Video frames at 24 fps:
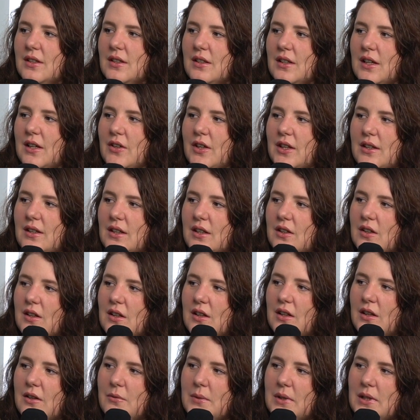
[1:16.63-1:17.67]
I feel good.
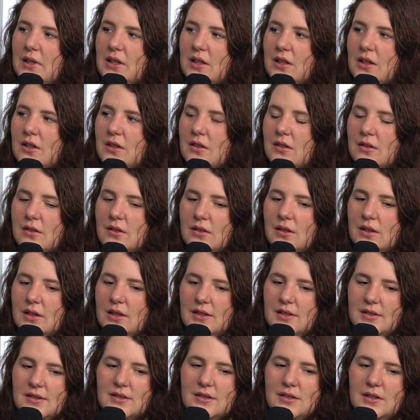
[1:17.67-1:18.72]
I'm in a good...
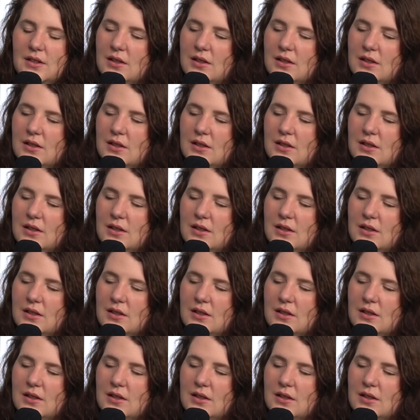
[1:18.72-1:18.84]
Cause